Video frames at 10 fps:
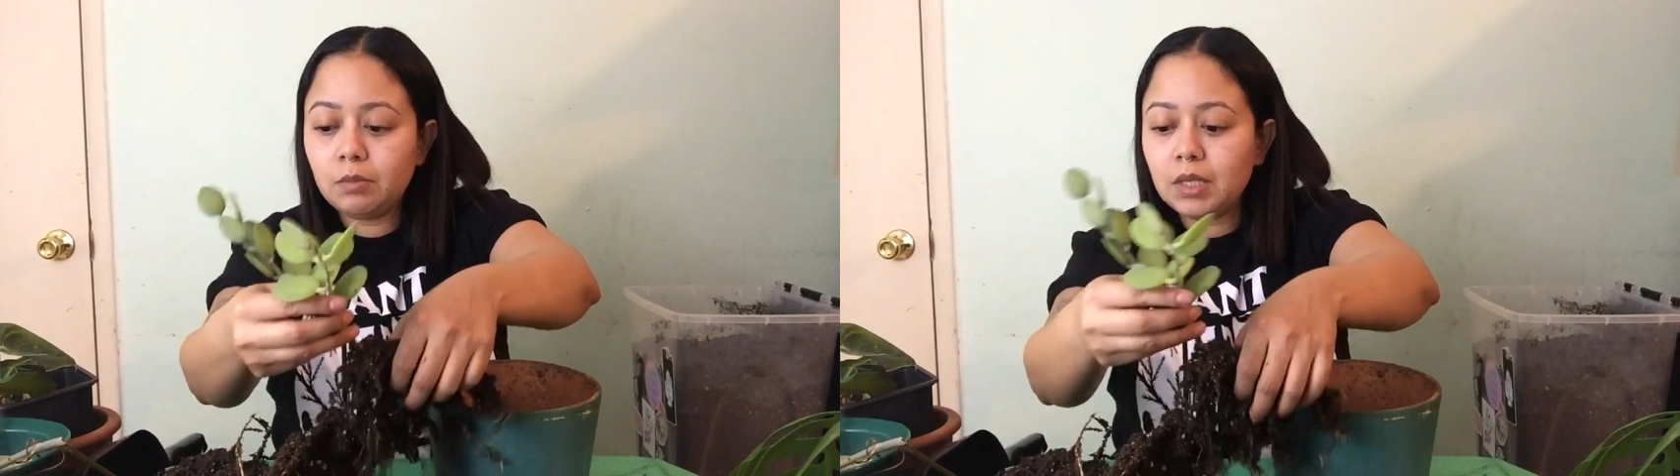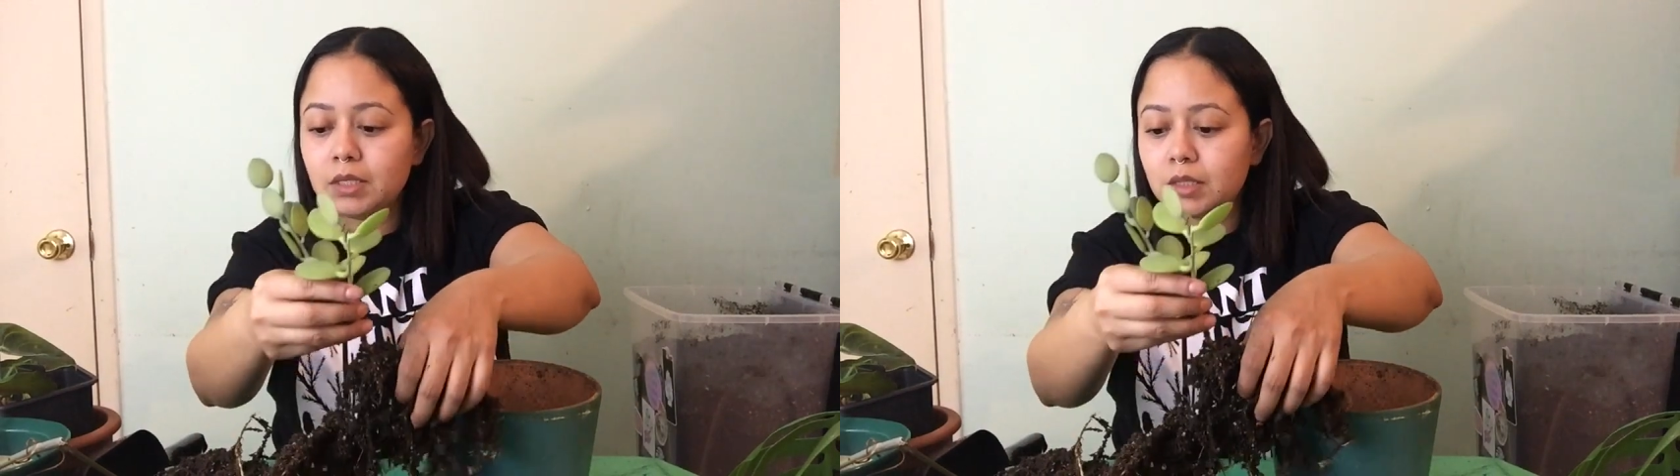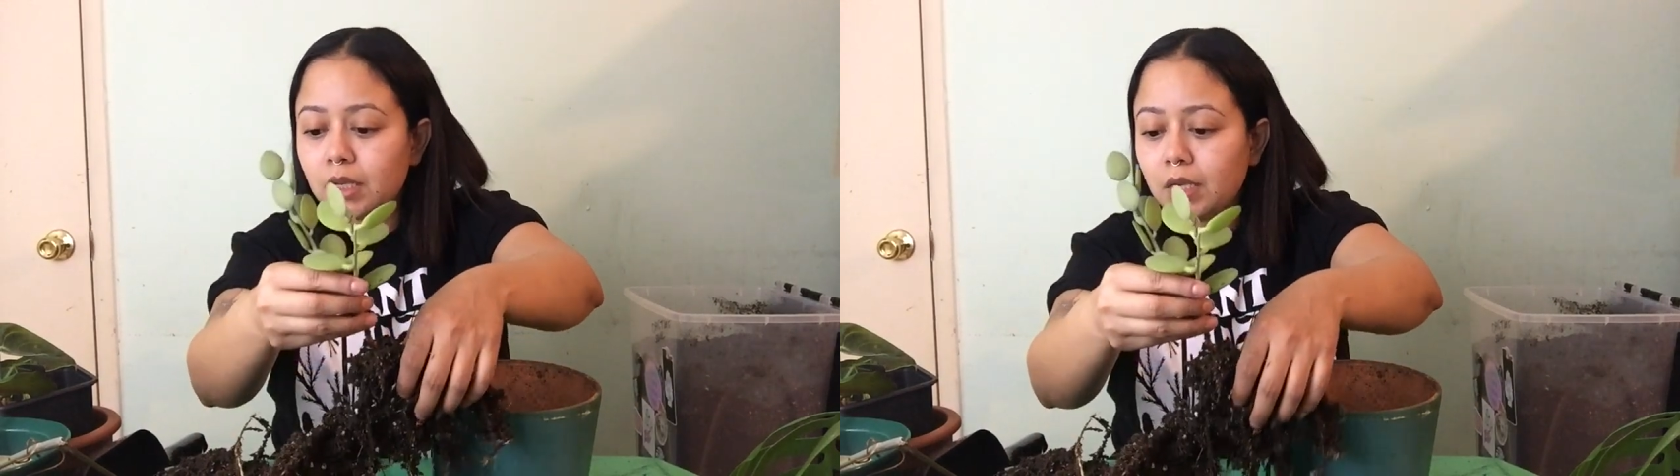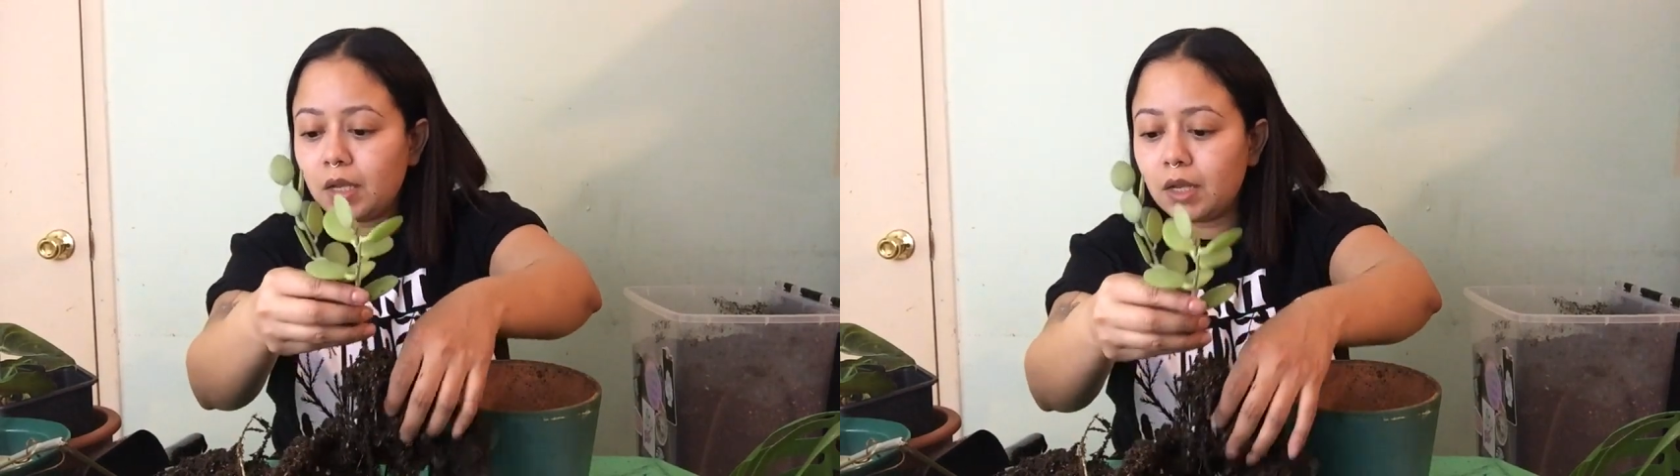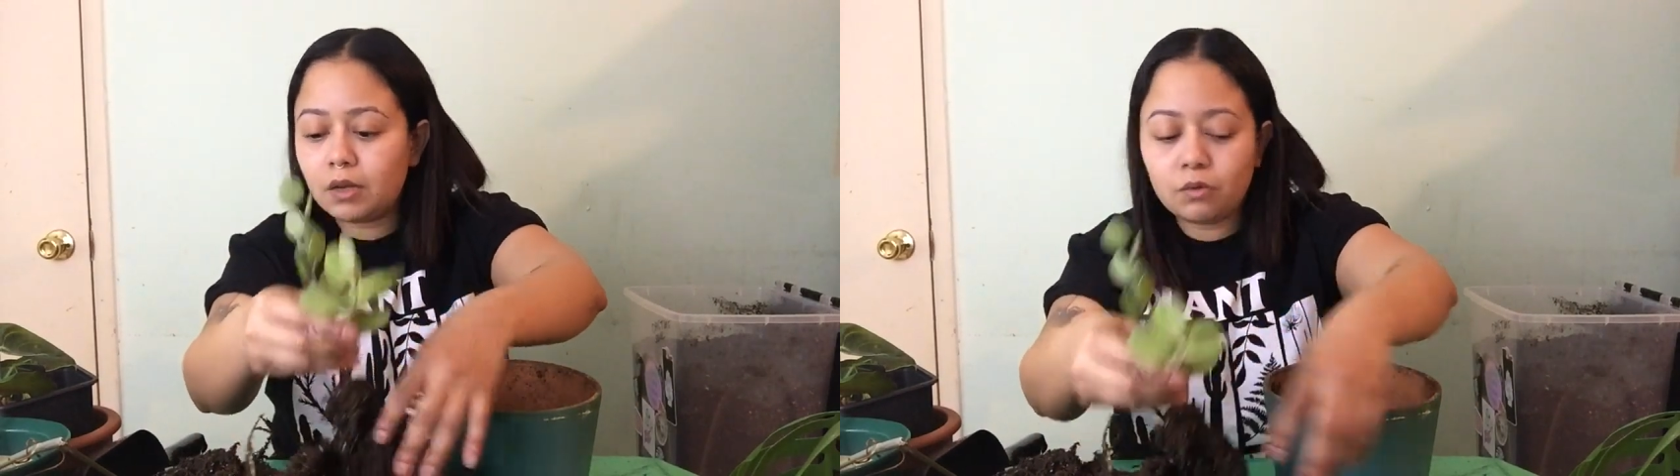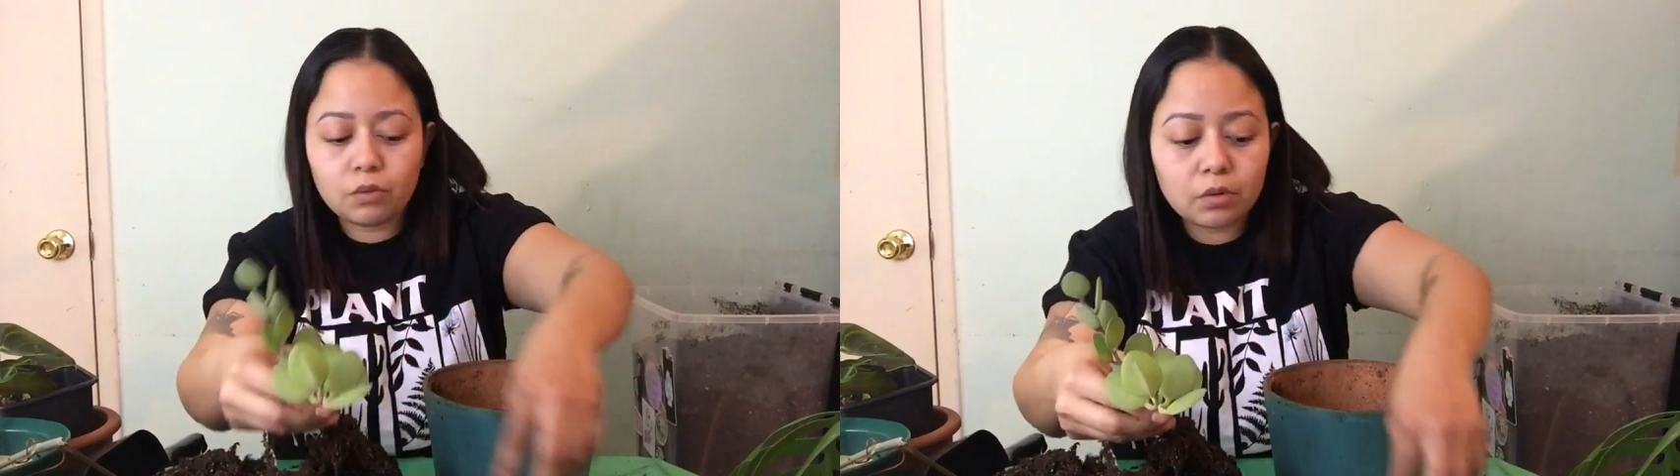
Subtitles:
mix, I add